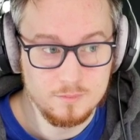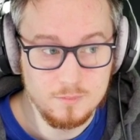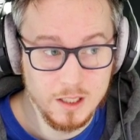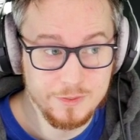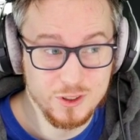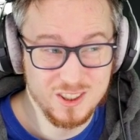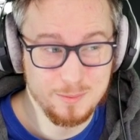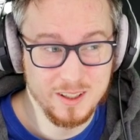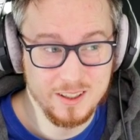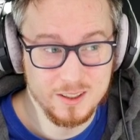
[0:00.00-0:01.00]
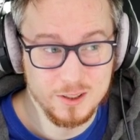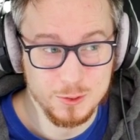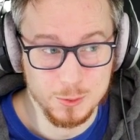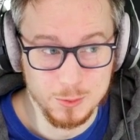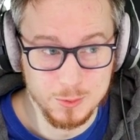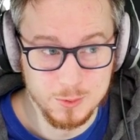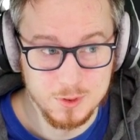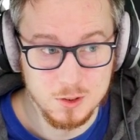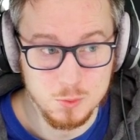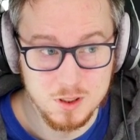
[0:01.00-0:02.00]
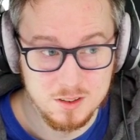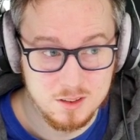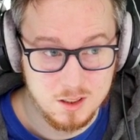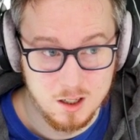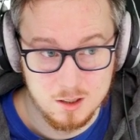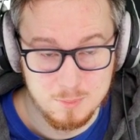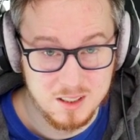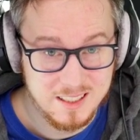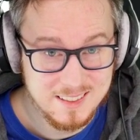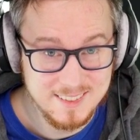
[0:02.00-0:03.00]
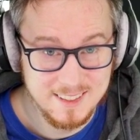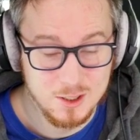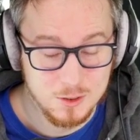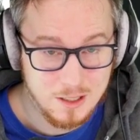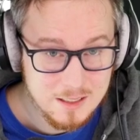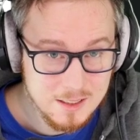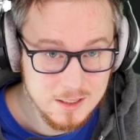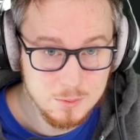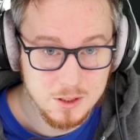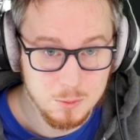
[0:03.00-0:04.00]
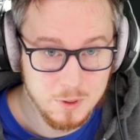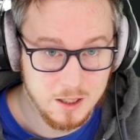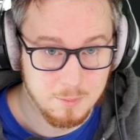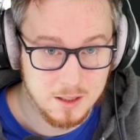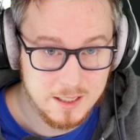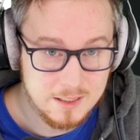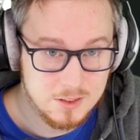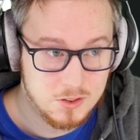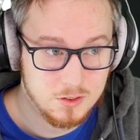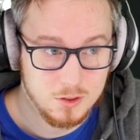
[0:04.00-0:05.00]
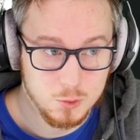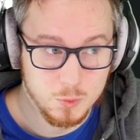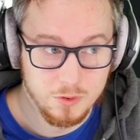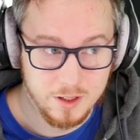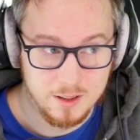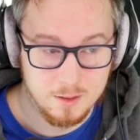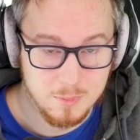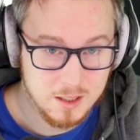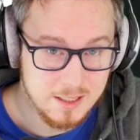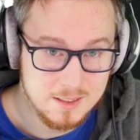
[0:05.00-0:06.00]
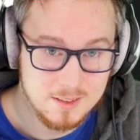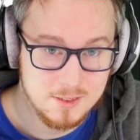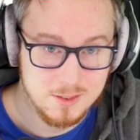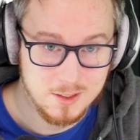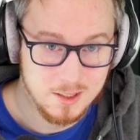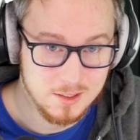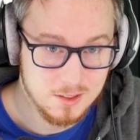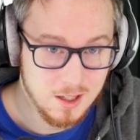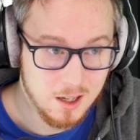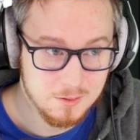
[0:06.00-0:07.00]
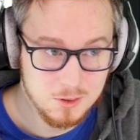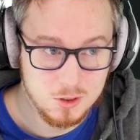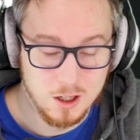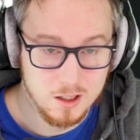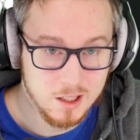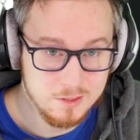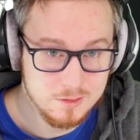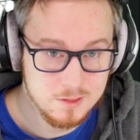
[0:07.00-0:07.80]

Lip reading: If you're a player who uses the card Malaise incorrectly when you pick Malaise, you will think that Malaise is not strong enough